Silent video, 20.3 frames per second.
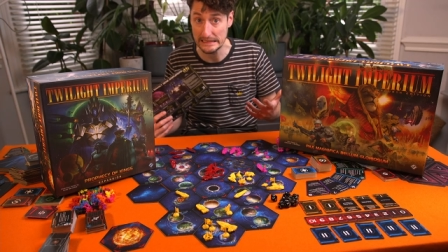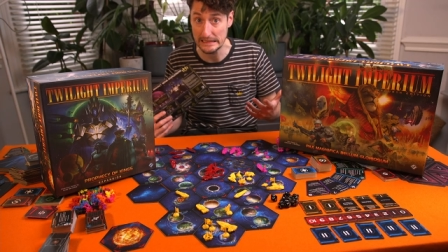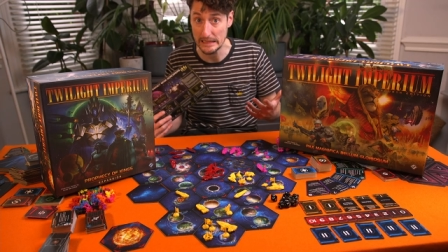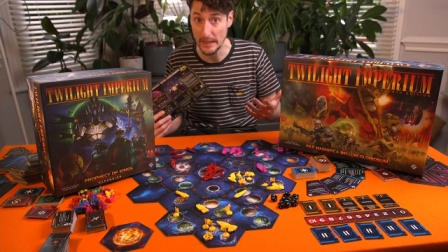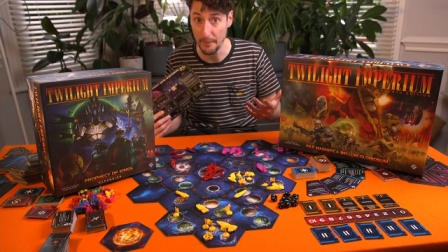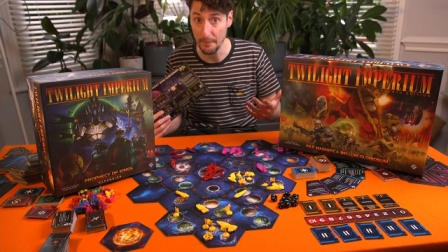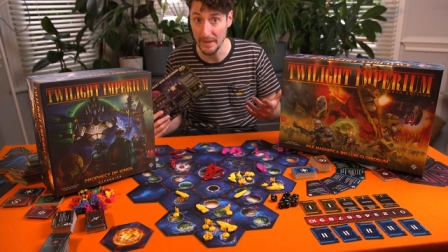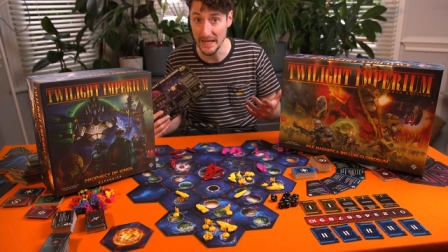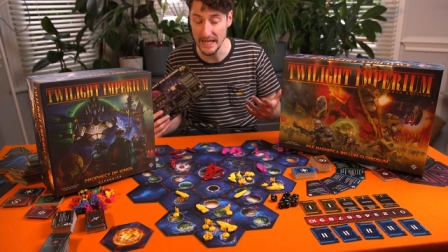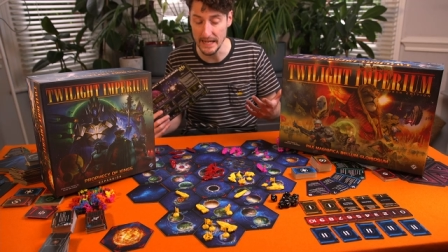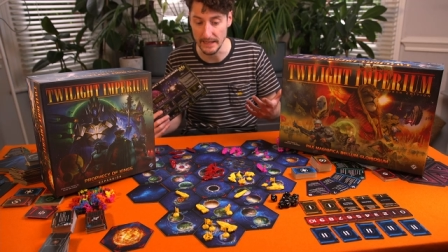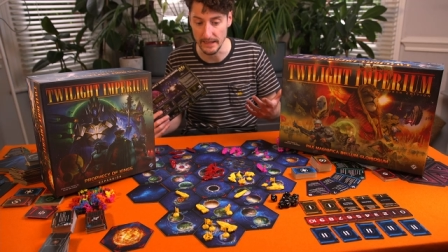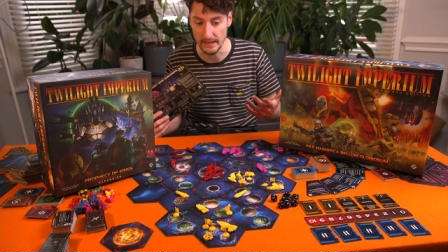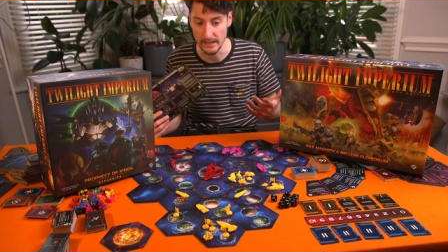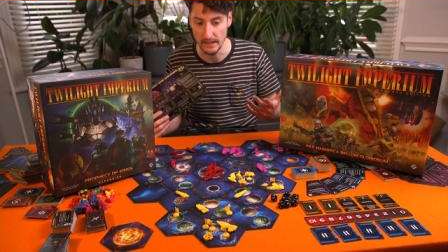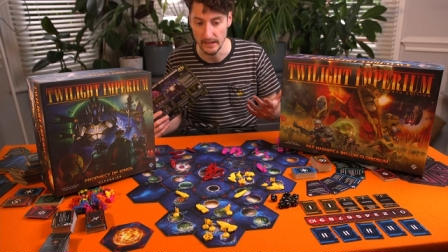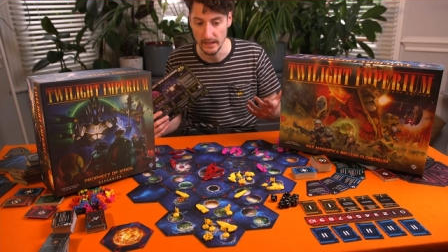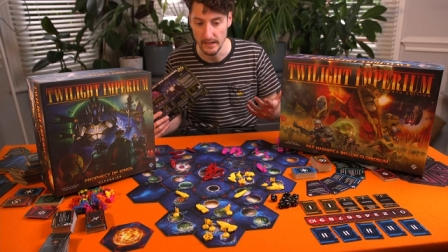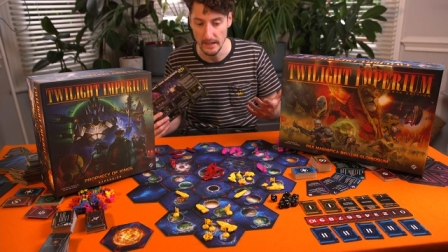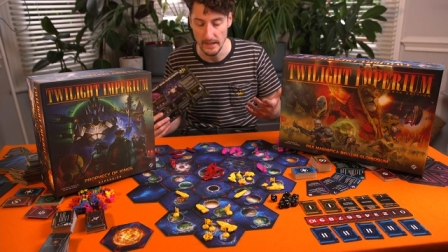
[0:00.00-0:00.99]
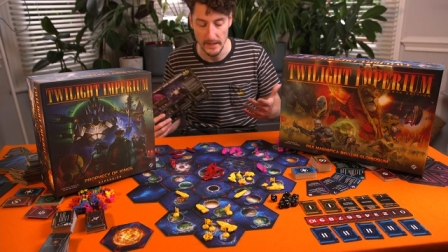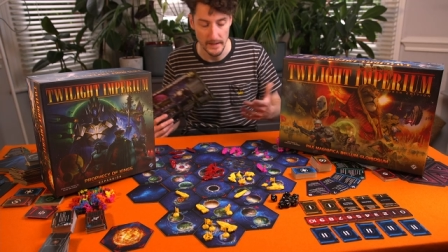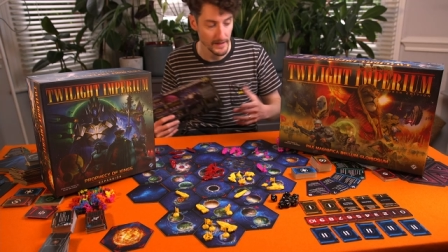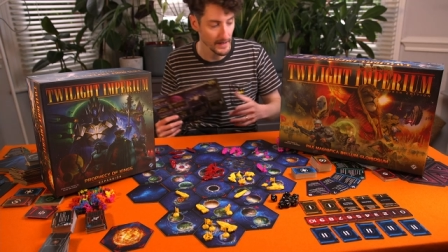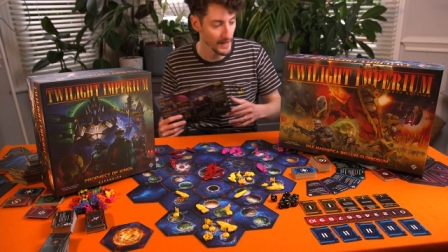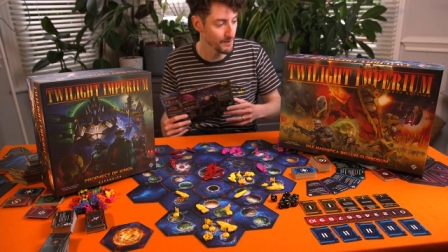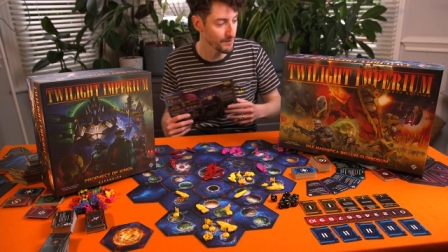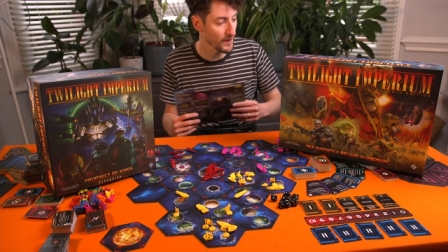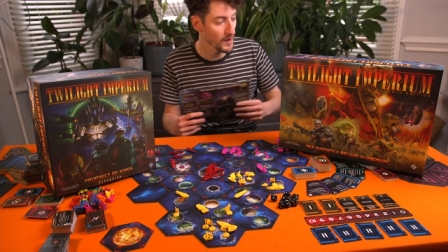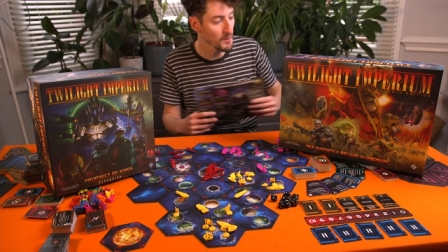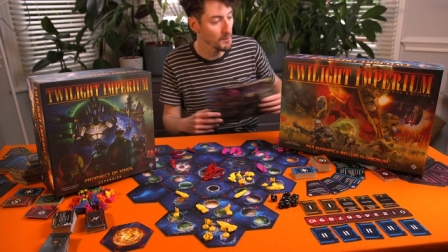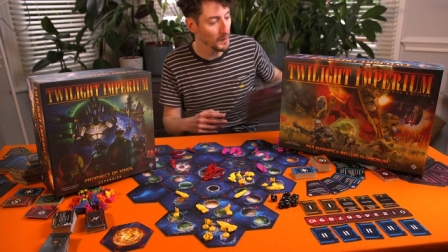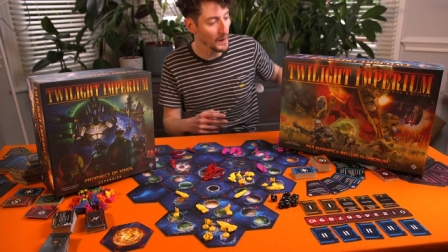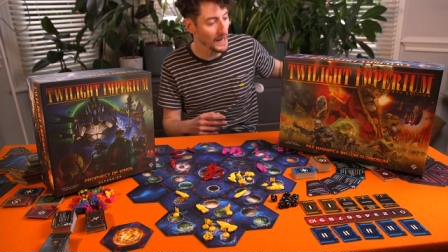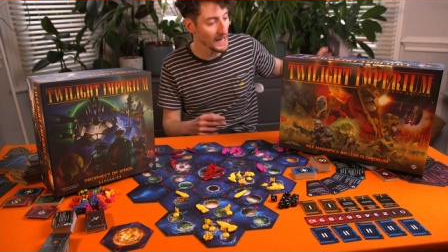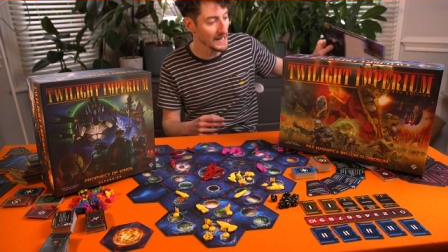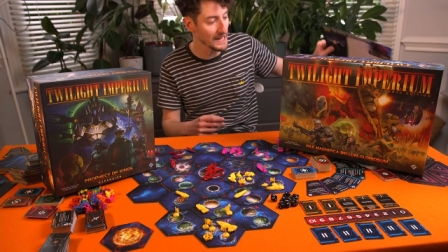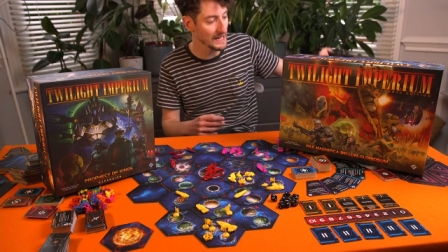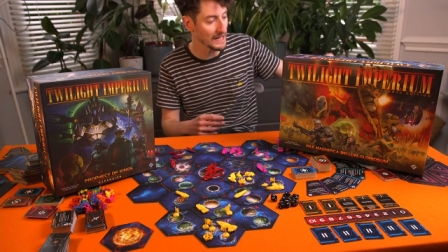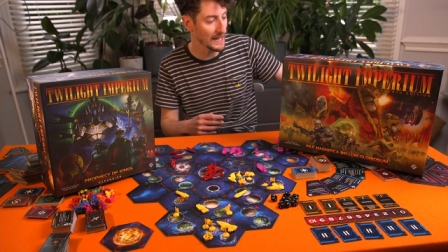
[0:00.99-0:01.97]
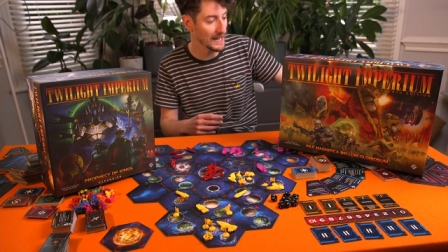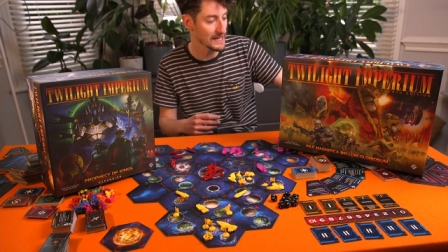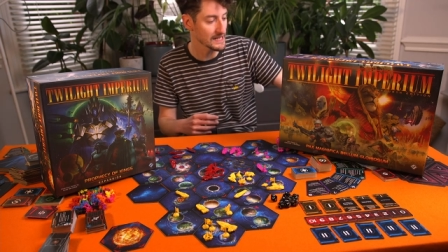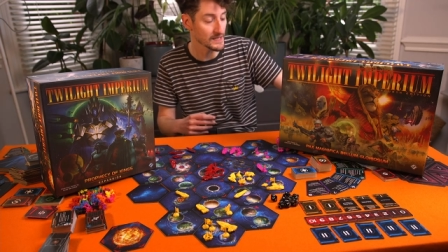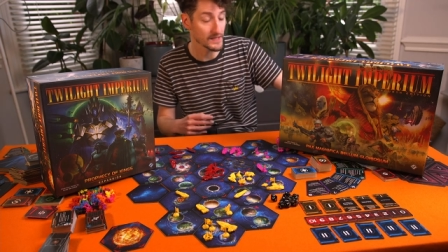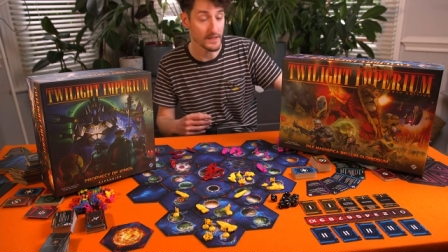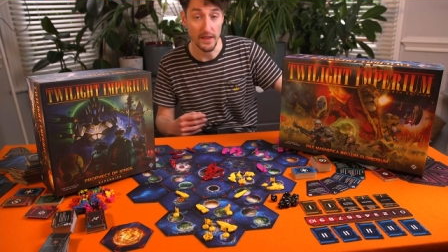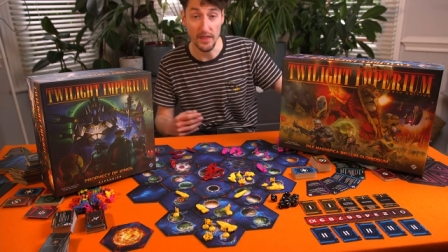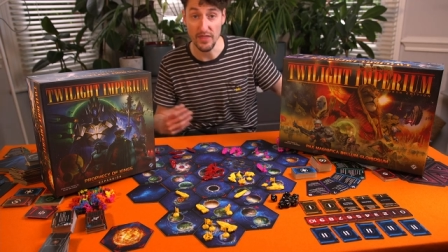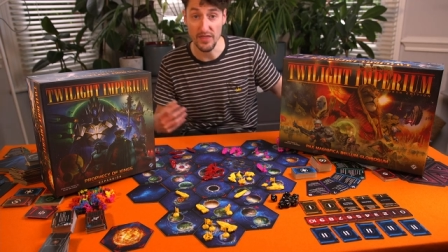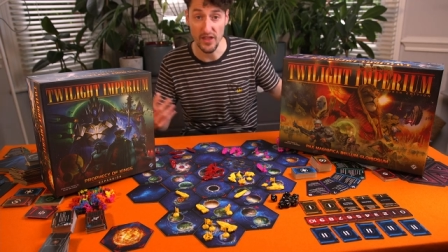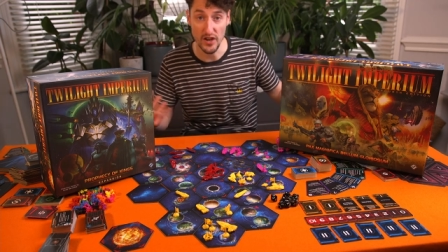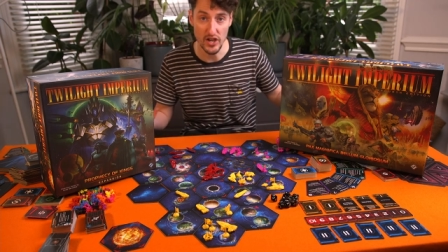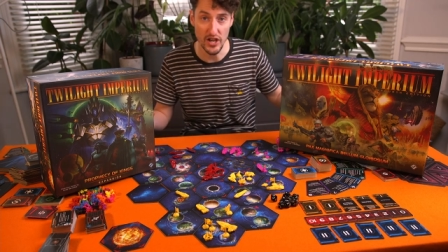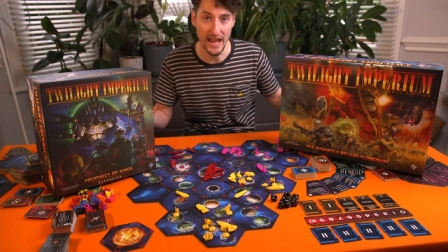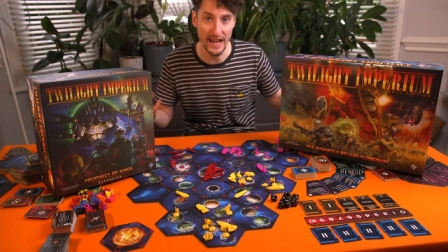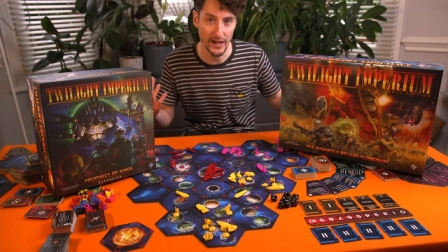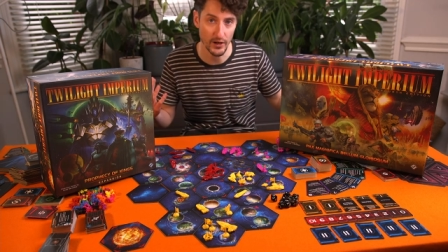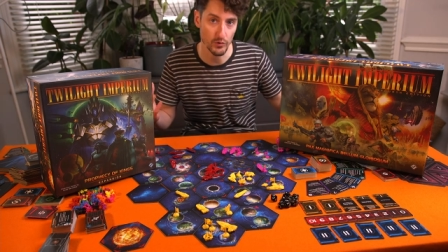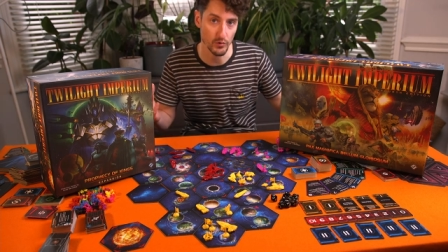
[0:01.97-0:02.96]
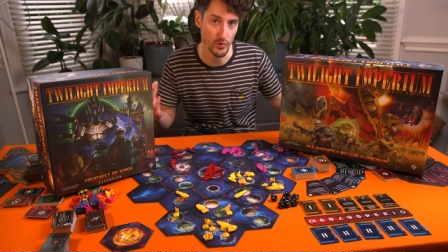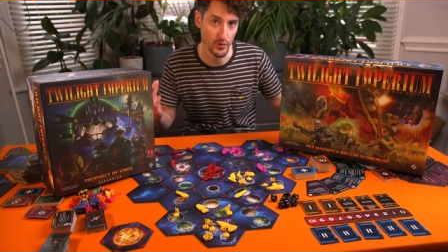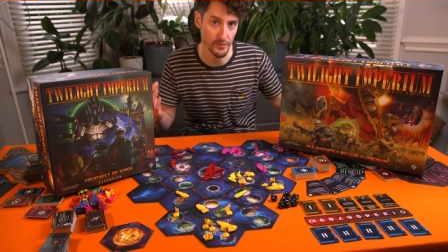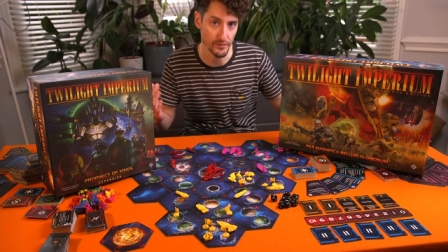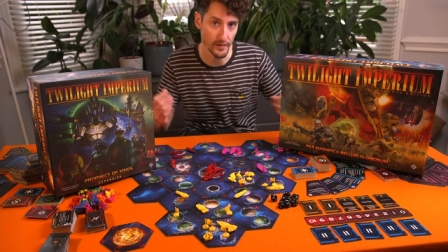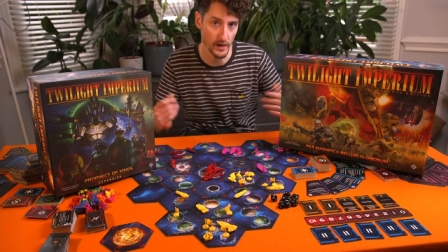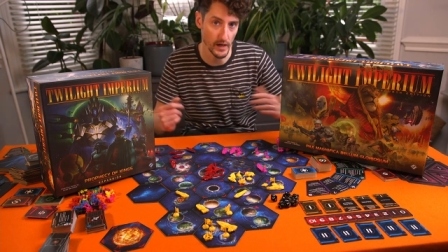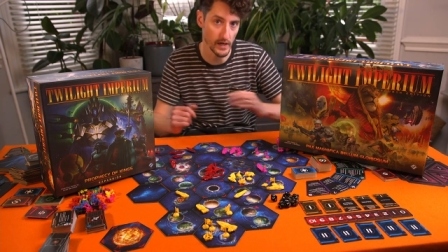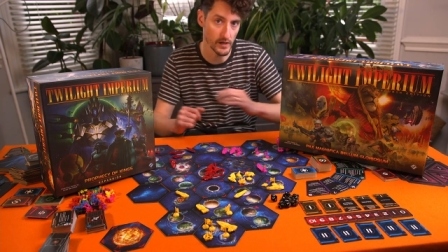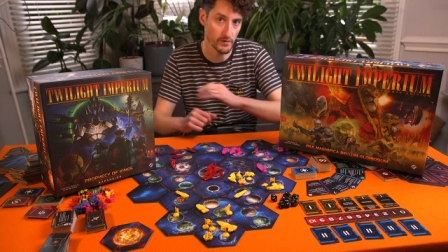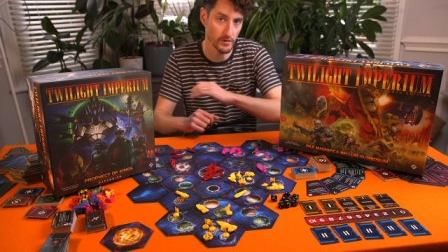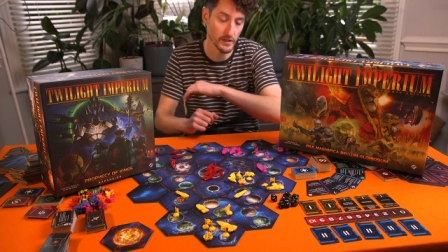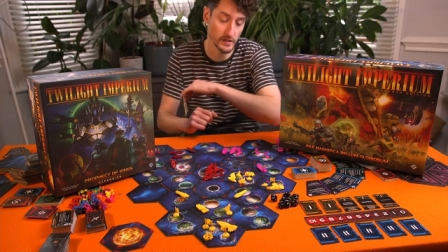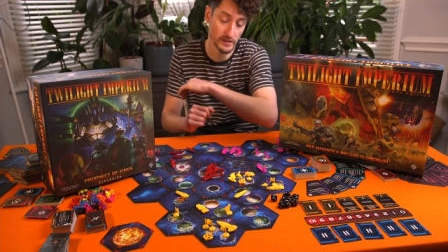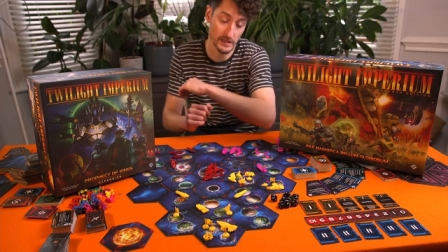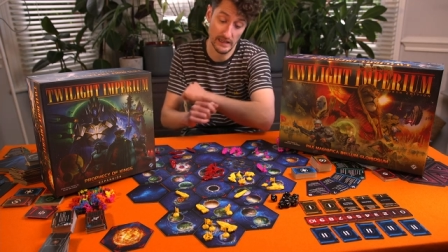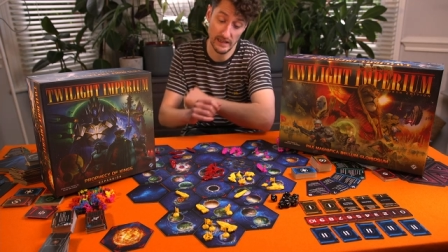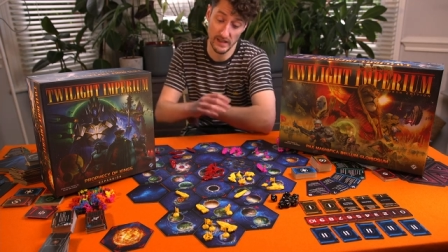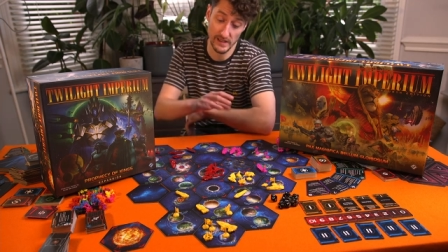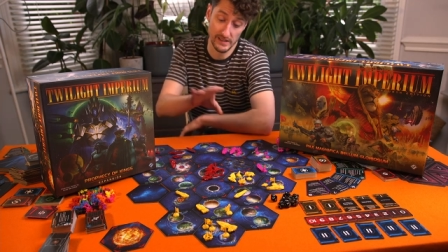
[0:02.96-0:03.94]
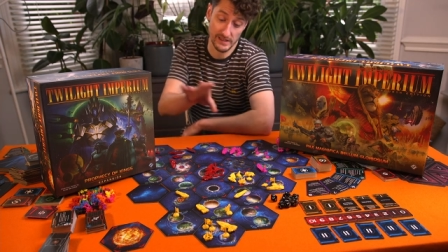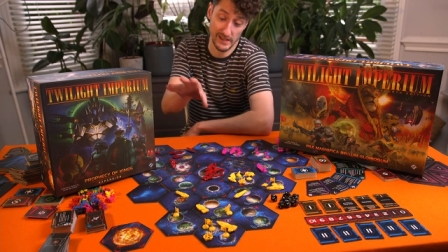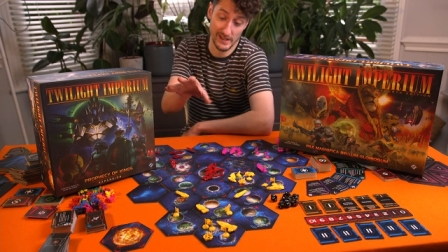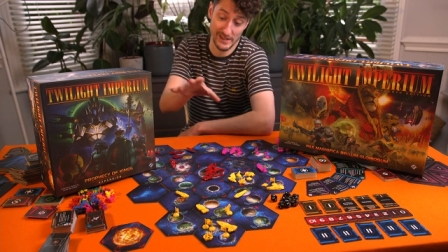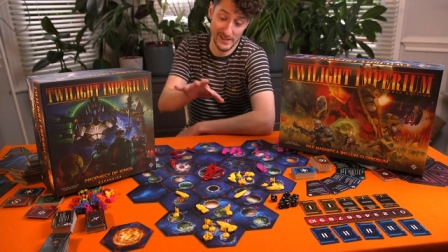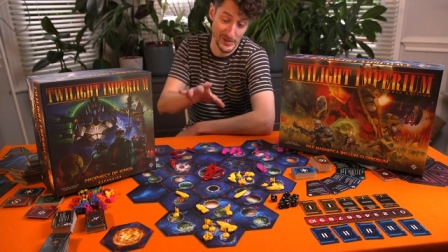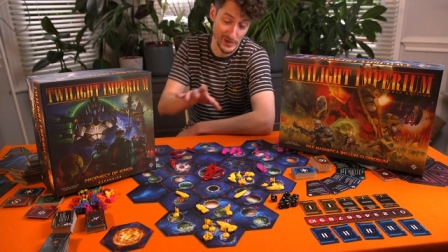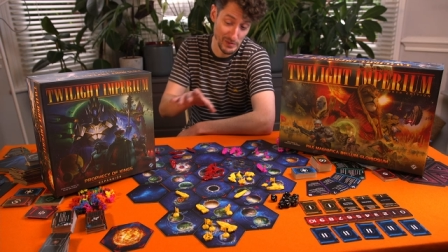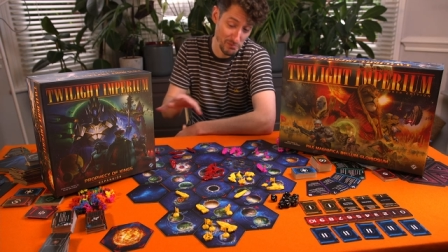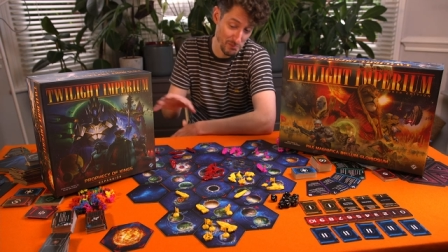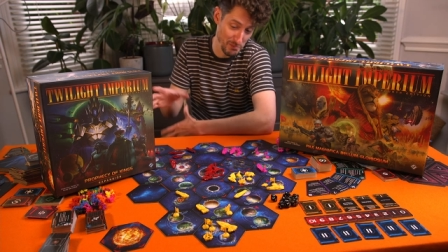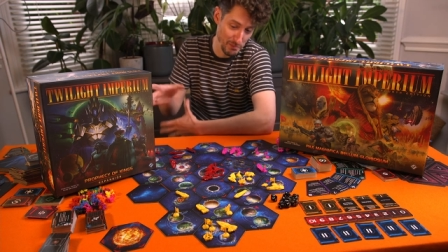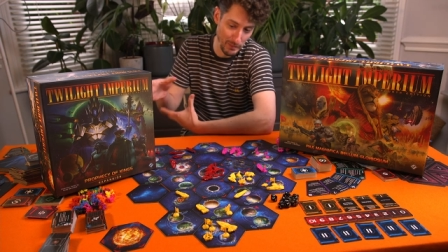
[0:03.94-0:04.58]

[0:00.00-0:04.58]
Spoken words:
mean. If I'm playing as the necrovirus and I start to